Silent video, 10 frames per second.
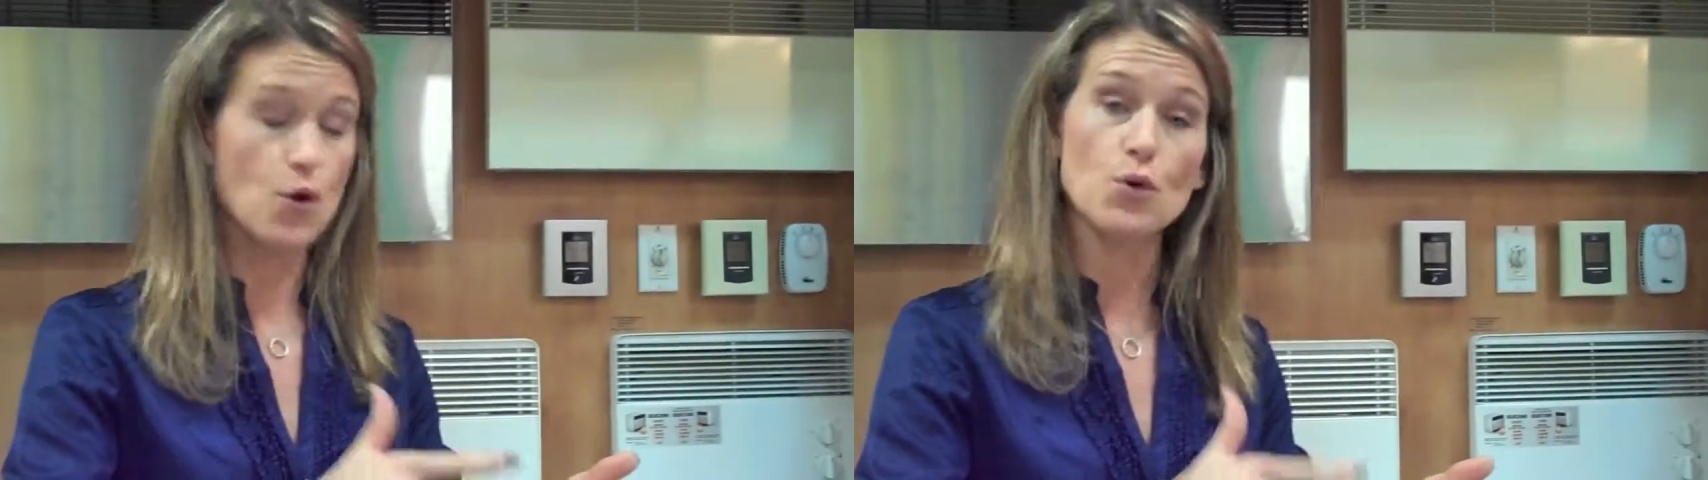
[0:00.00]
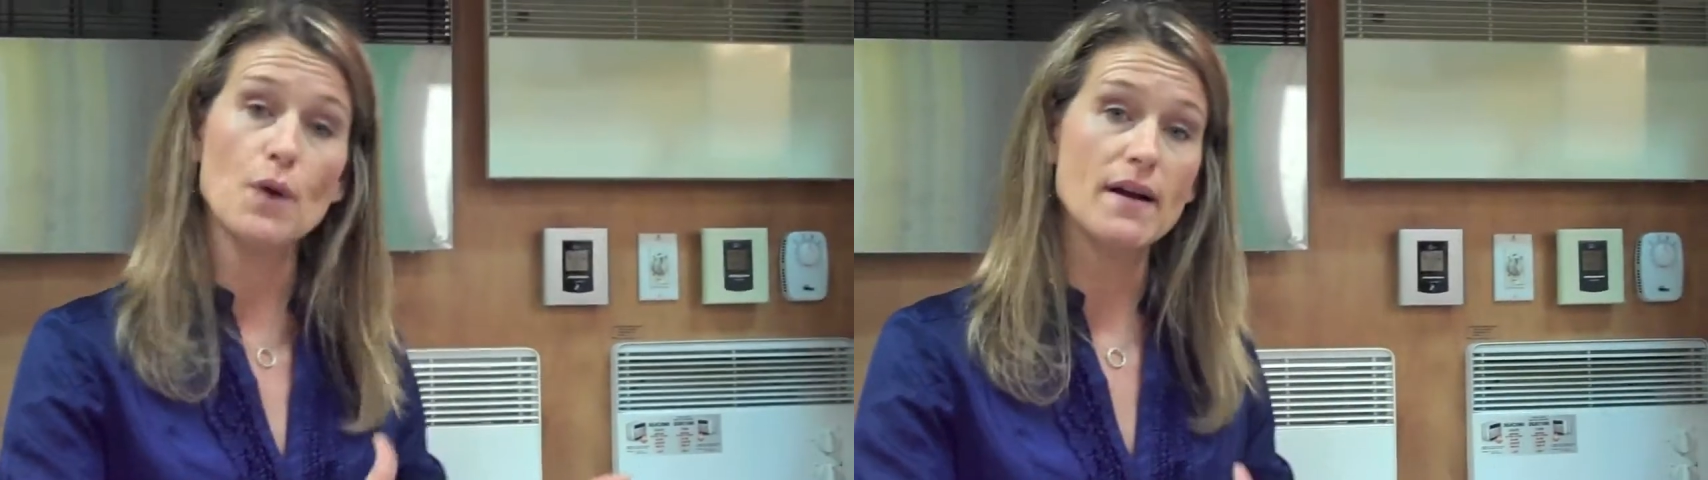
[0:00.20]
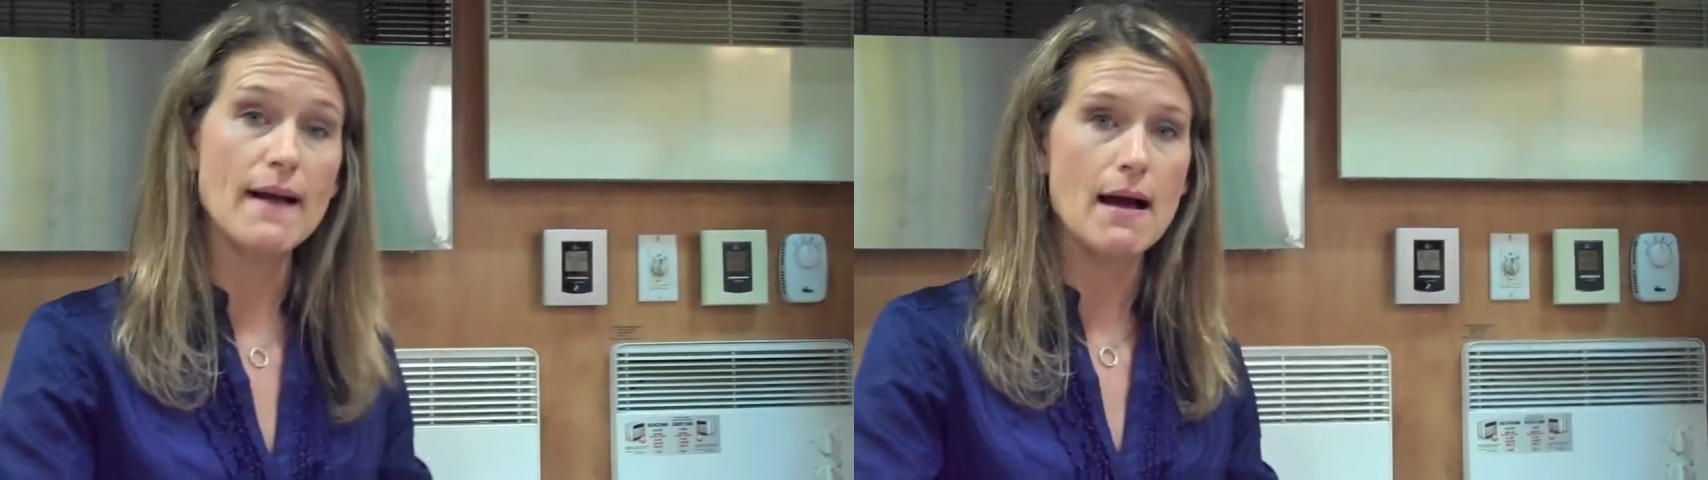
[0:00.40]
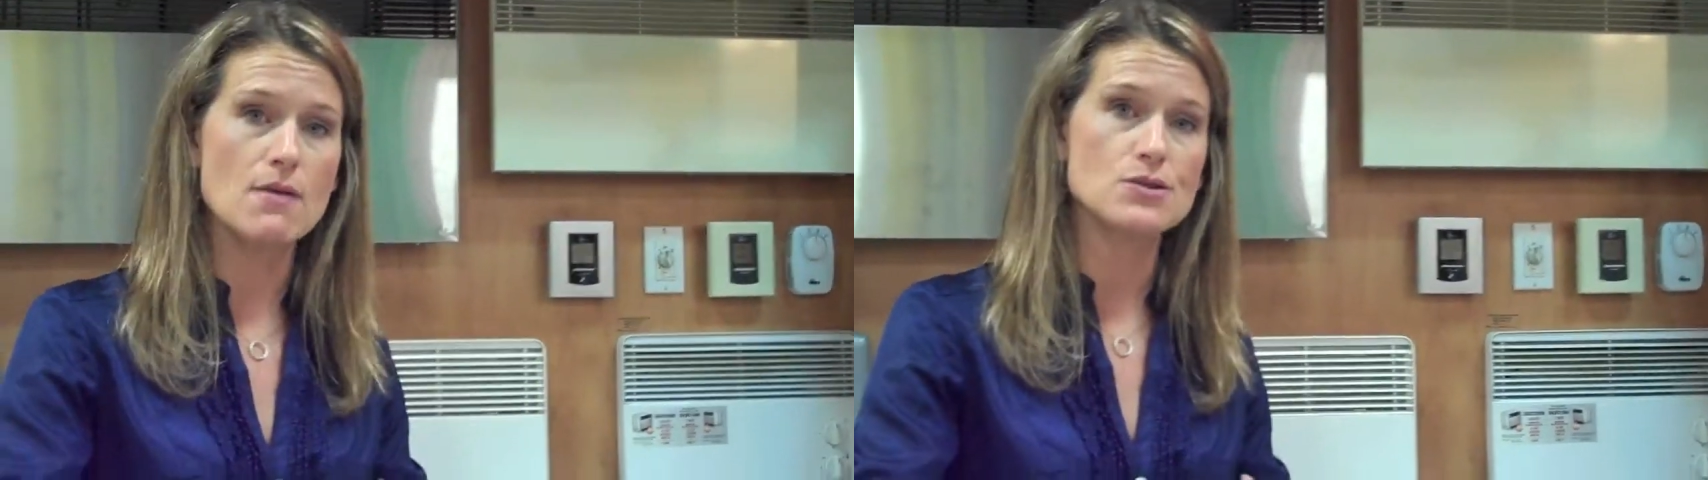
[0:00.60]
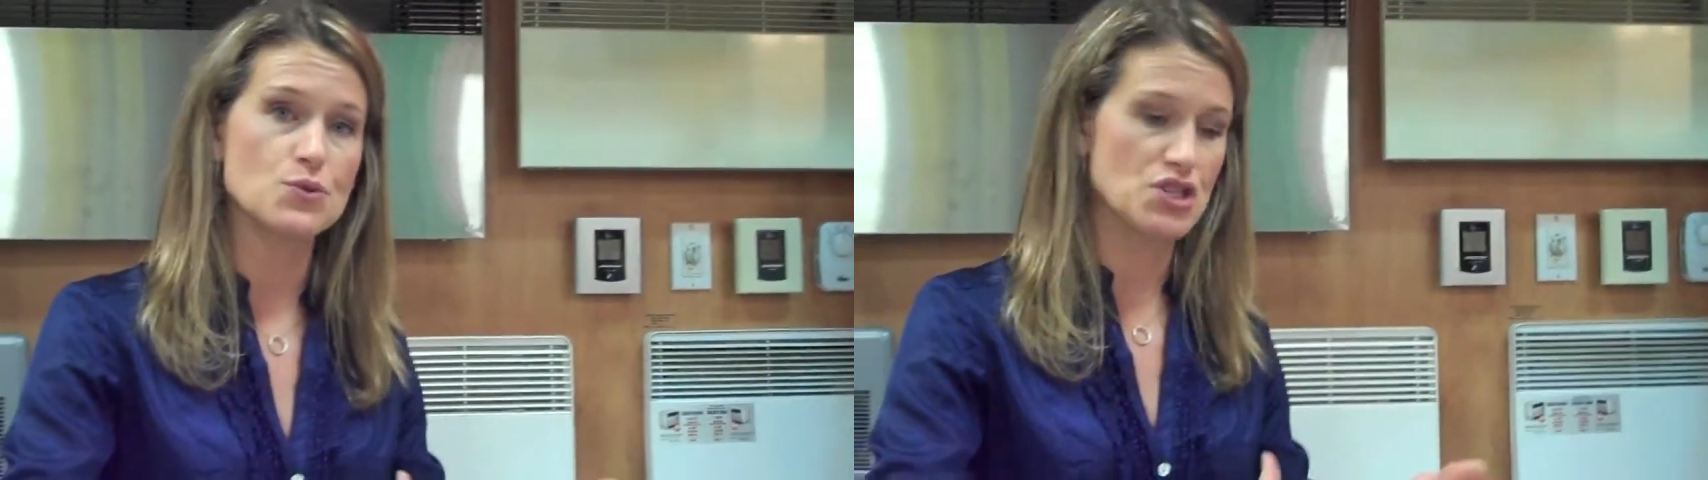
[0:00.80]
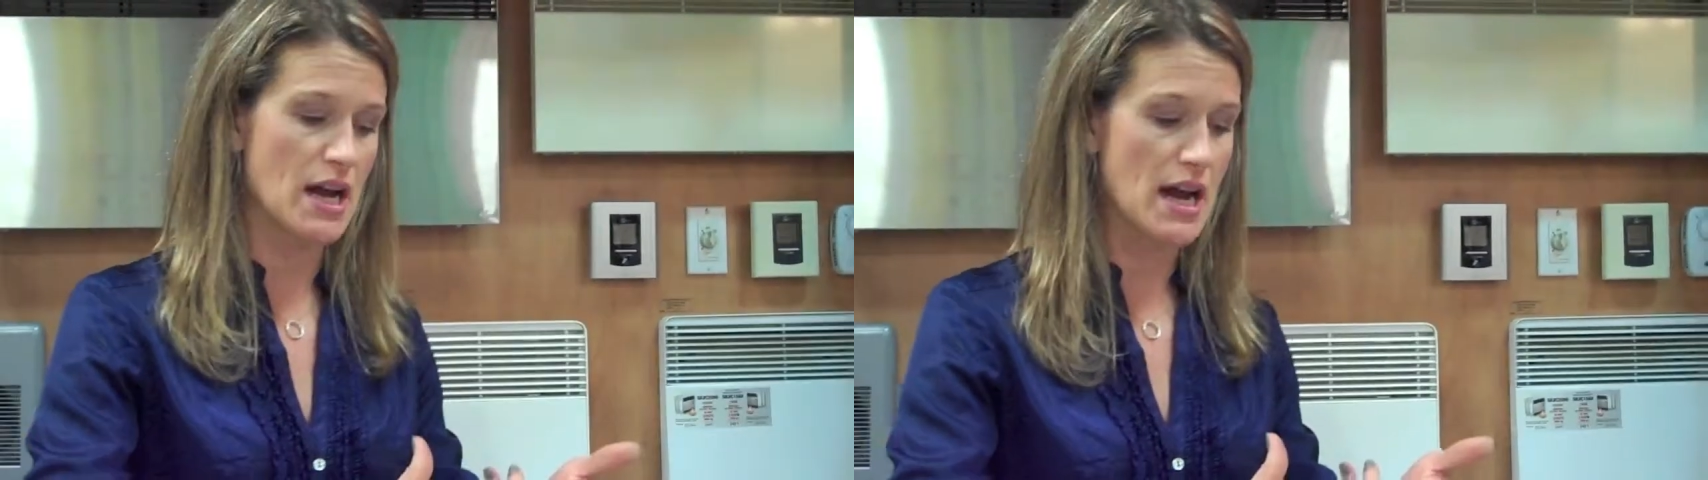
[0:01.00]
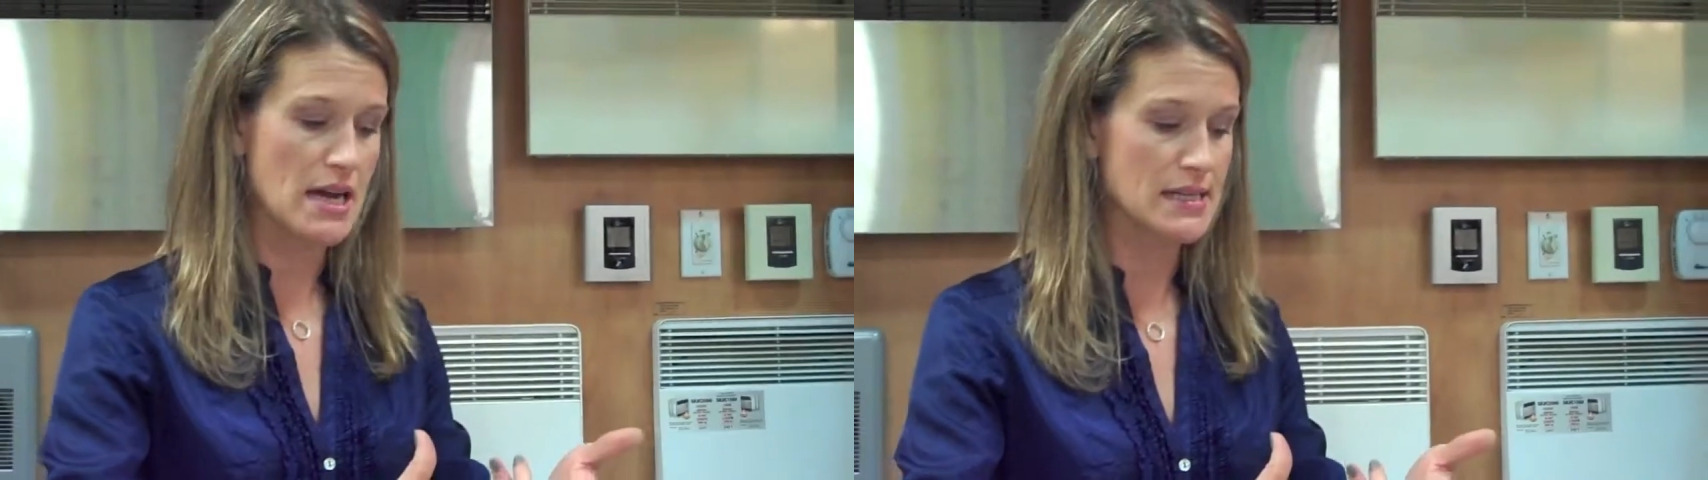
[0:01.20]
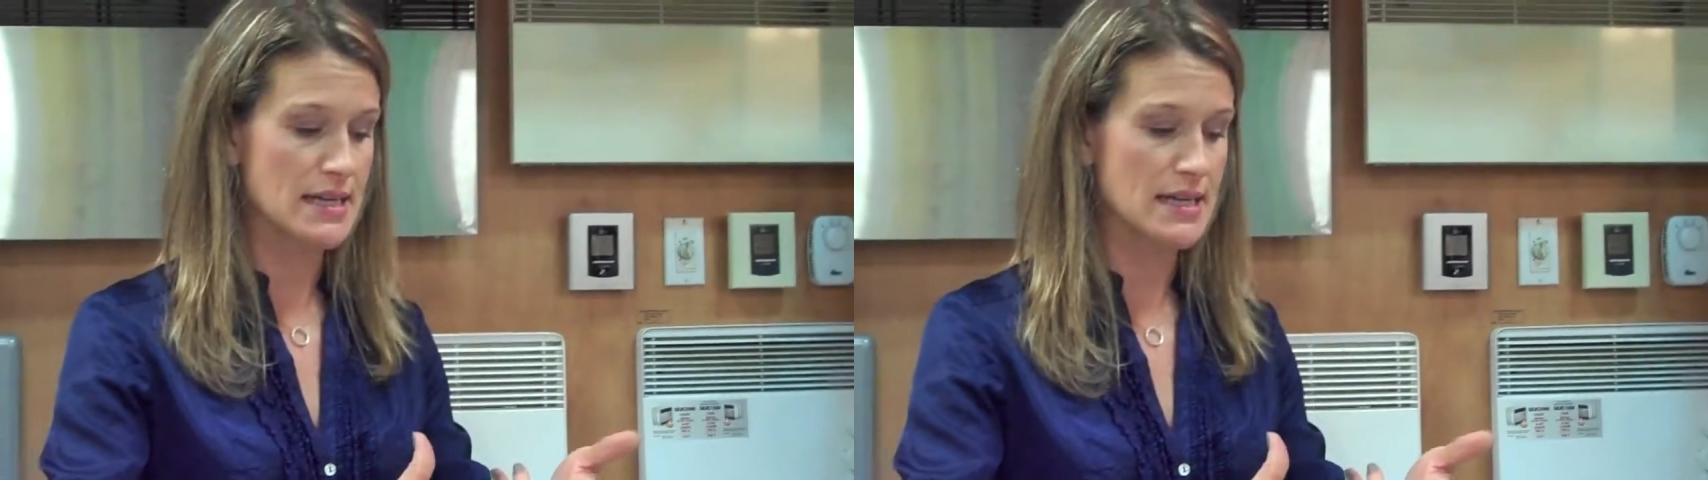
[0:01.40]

or warehouse which has